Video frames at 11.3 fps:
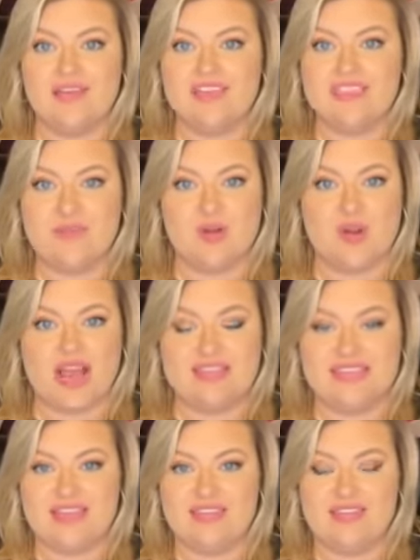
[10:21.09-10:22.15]
the Democrats
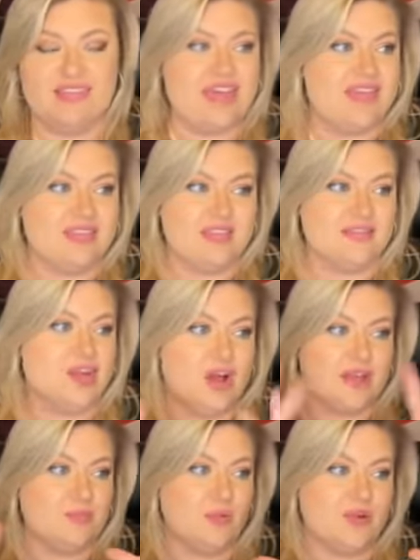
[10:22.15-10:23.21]
and the
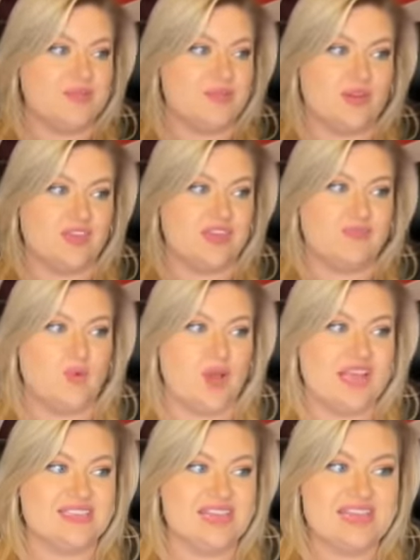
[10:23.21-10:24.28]
talking points with all the
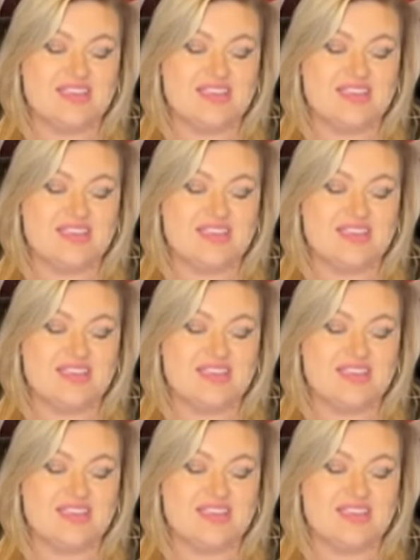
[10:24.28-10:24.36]
giveaways.